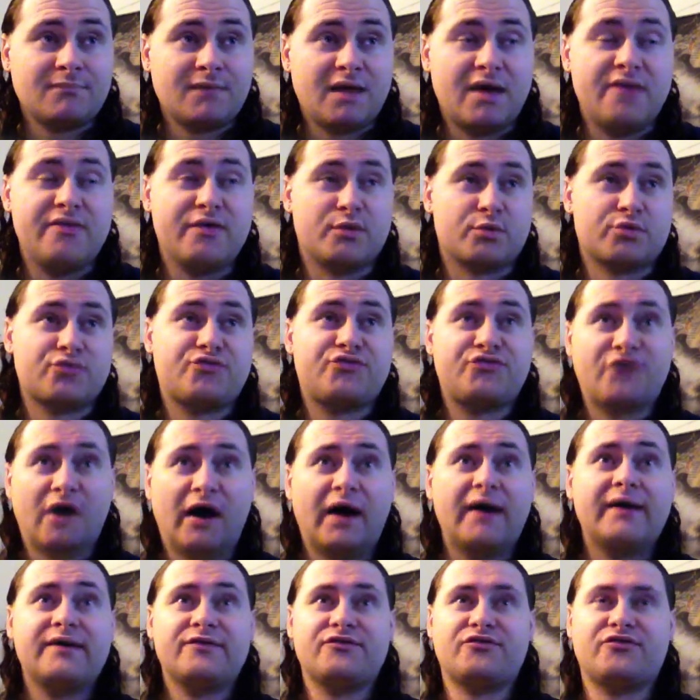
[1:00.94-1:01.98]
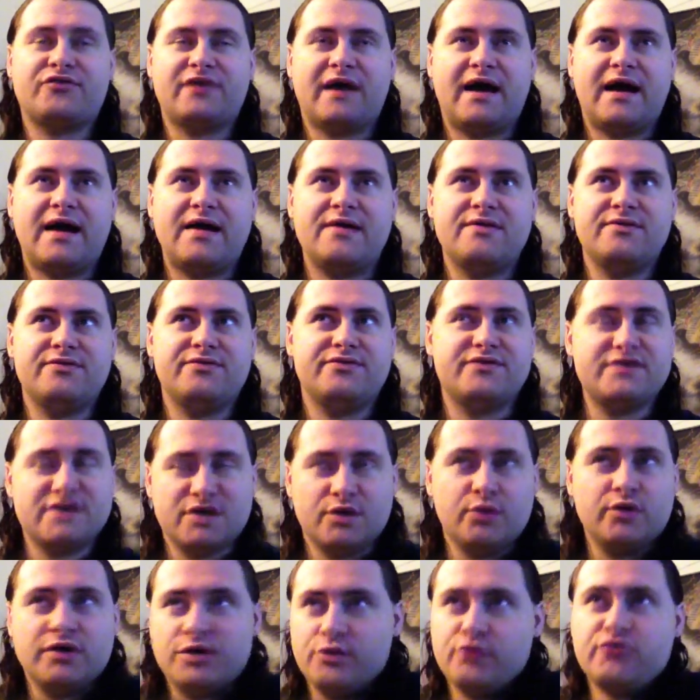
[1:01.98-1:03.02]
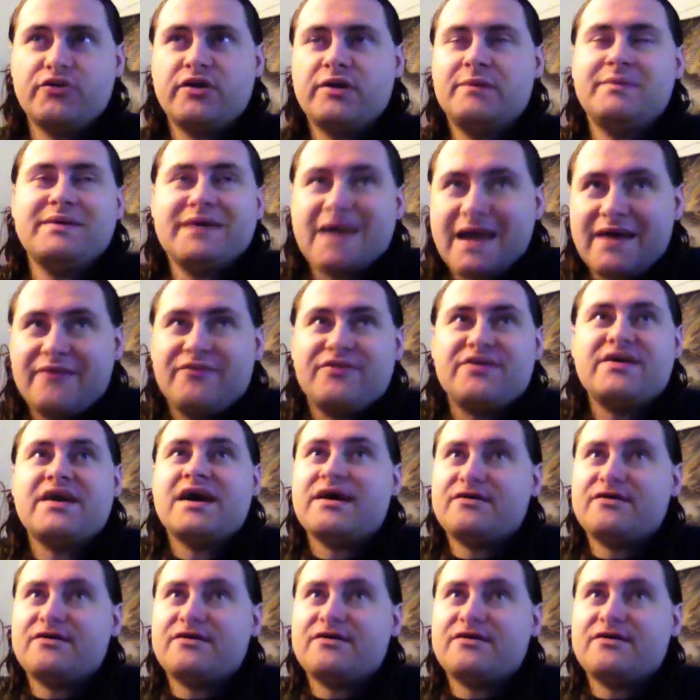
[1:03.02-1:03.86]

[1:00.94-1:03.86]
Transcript: and there were signs that the, it, it was going to be the